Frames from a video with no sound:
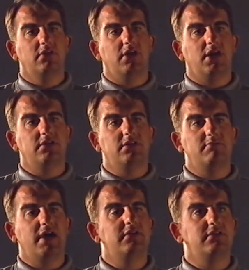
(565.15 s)
and
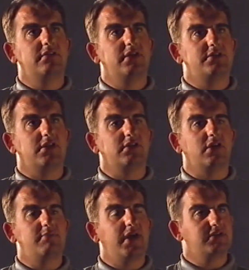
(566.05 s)
demanded that I
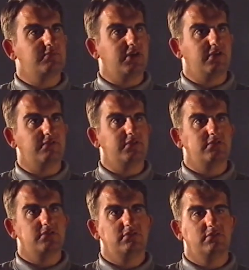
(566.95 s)
go back to my office
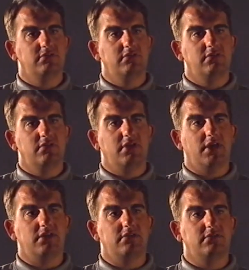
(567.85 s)

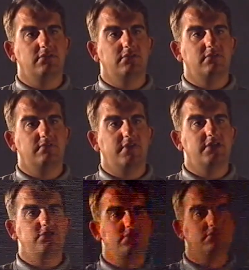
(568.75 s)
and
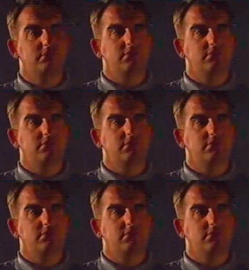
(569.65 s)
fetch